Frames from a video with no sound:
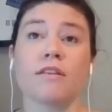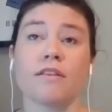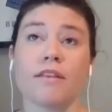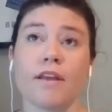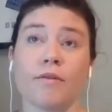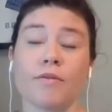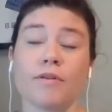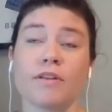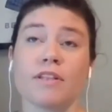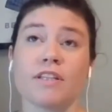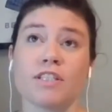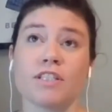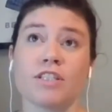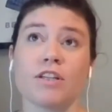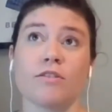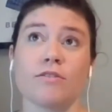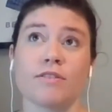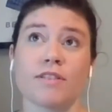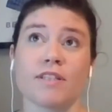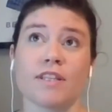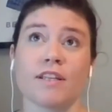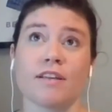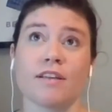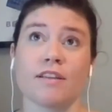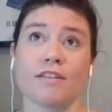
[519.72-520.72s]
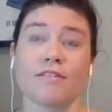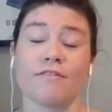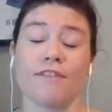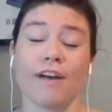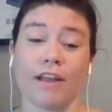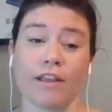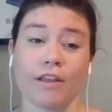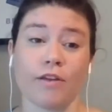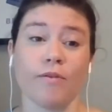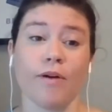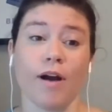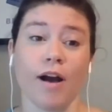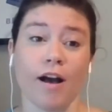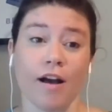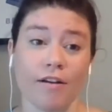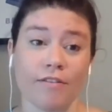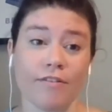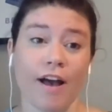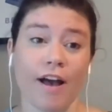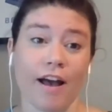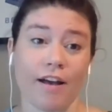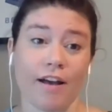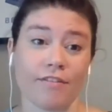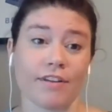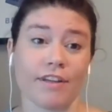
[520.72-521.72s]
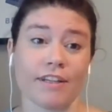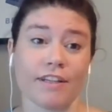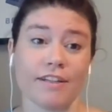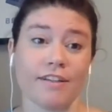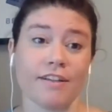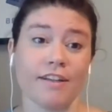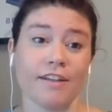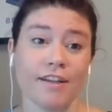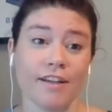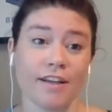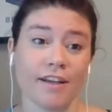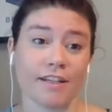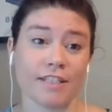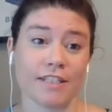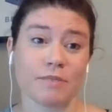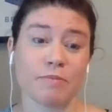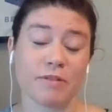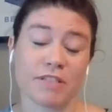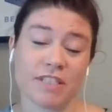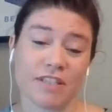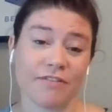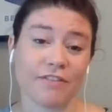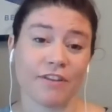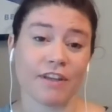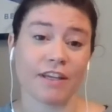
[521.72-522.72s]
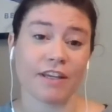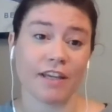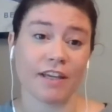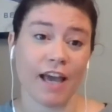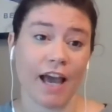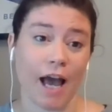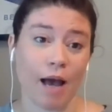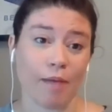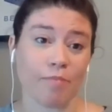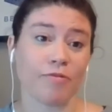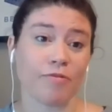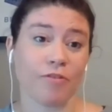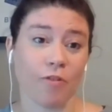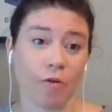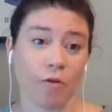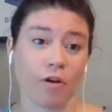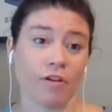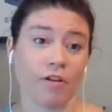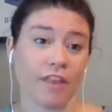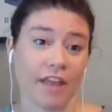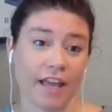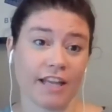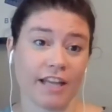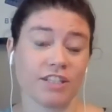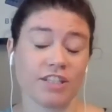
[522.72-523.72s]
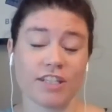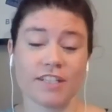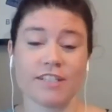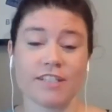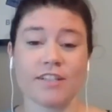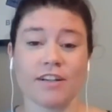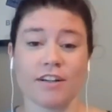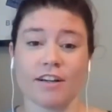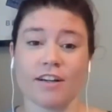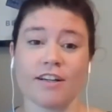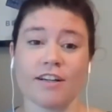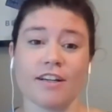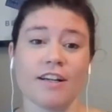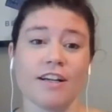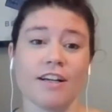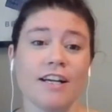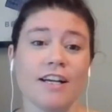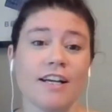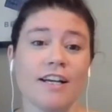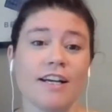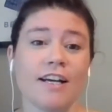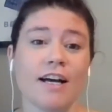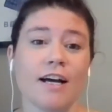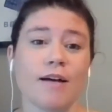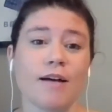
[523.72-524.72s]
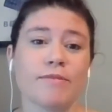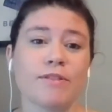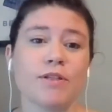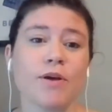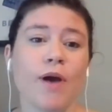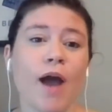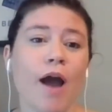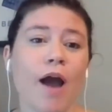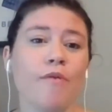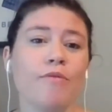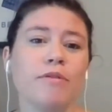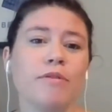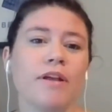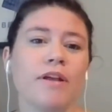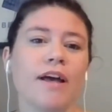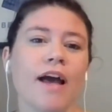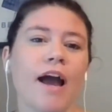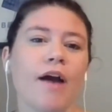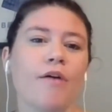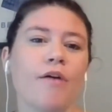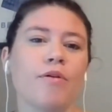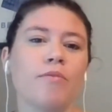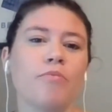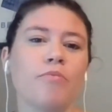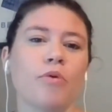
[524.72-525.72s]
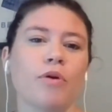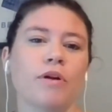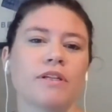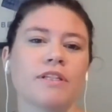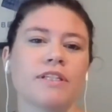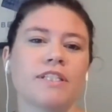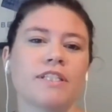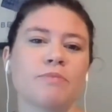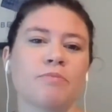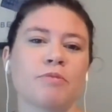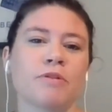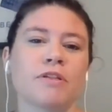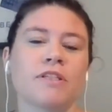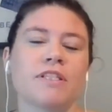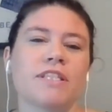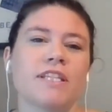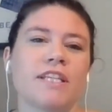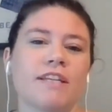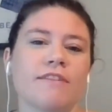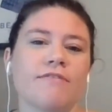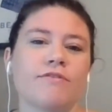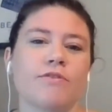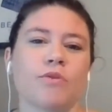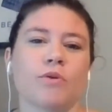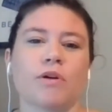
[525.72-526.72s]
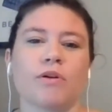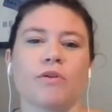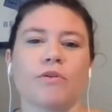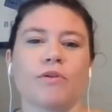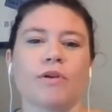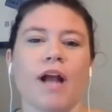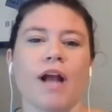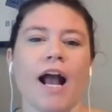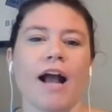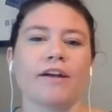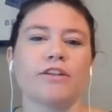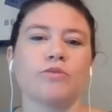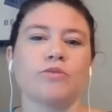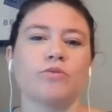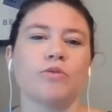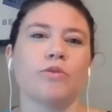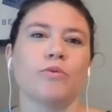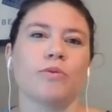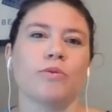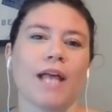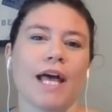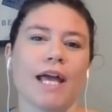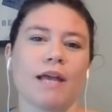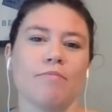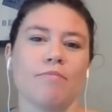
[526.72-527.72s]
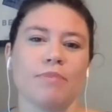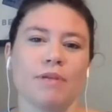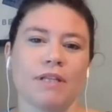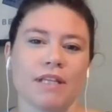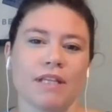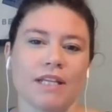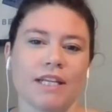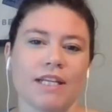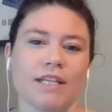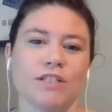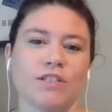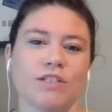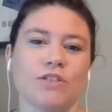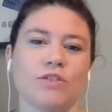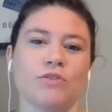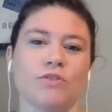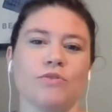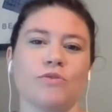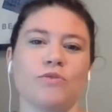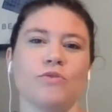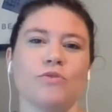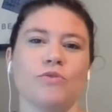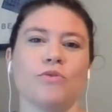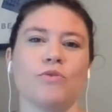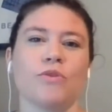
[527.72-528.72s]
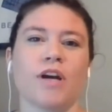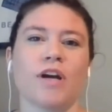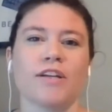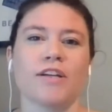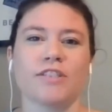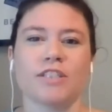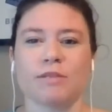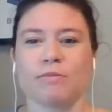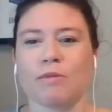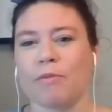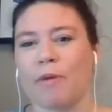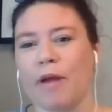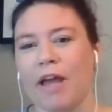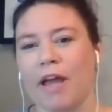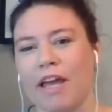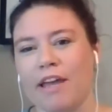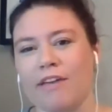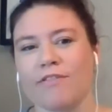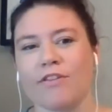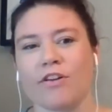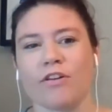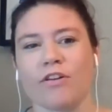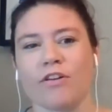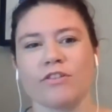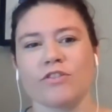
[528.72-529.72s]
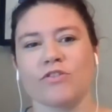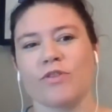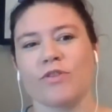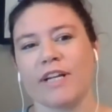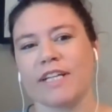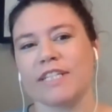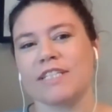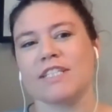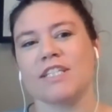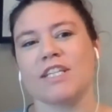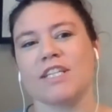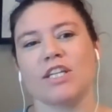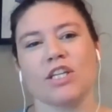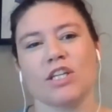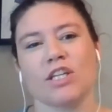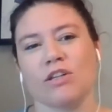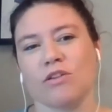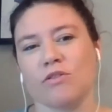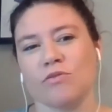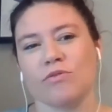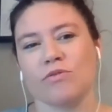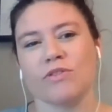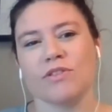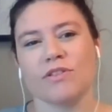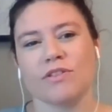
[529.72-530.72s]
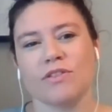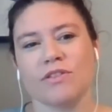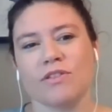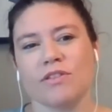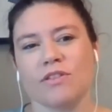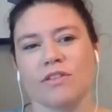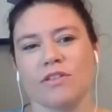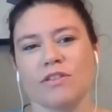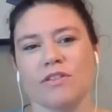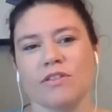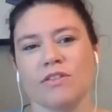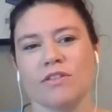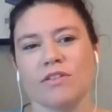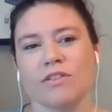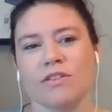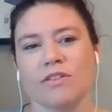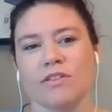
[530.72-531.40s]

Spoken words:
that really shows the value of having a specific app for the HSR. So how important is perceived or actual reliability to customer behavior and transit use?